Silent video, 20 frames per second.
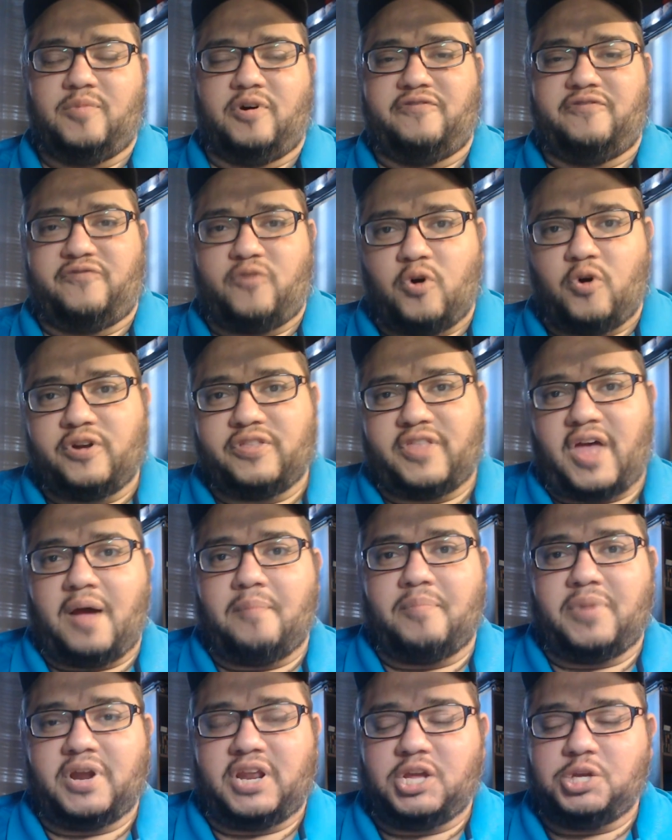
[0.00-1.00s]
before
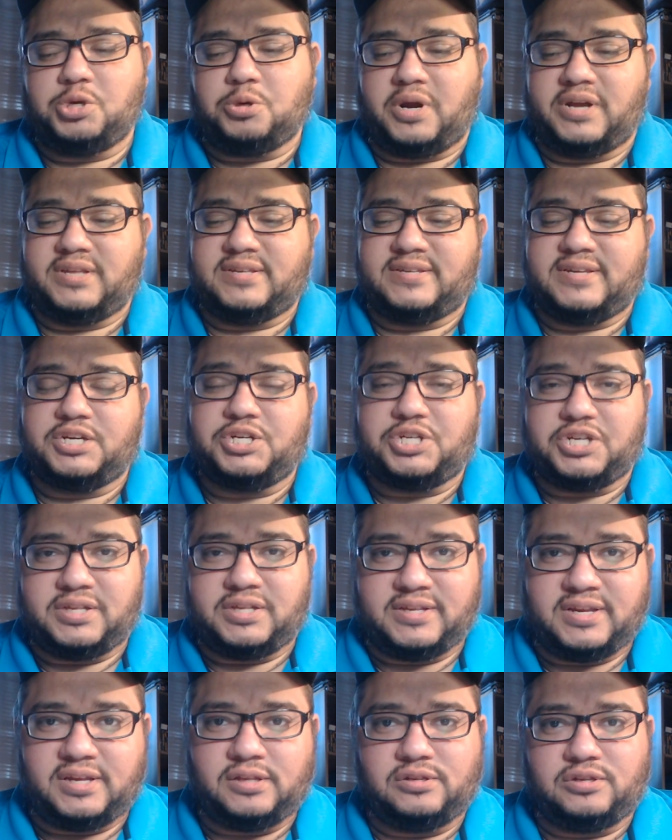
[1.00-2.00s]
that, but he
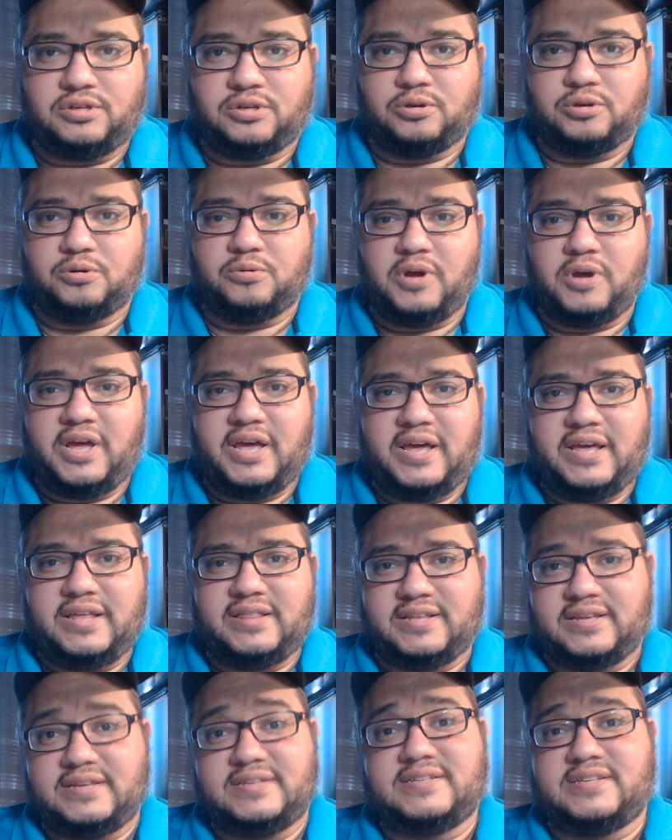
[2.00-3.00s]
transitioned into
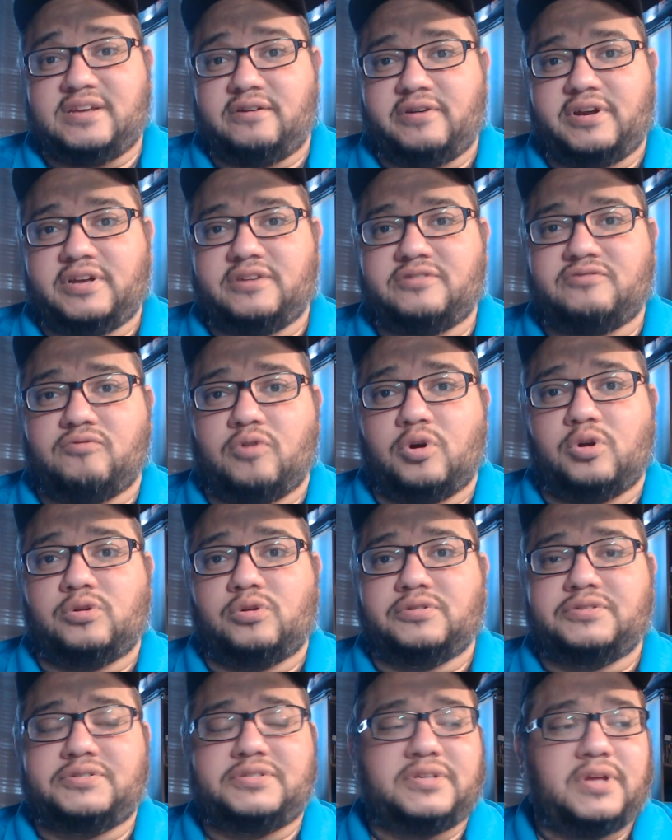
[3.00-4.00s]
these serious
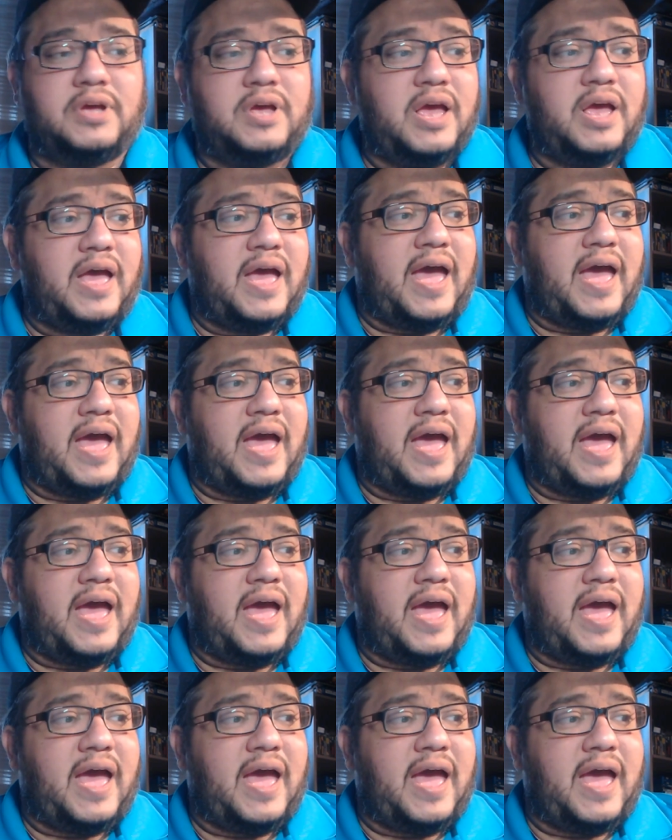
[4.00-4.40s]
roles.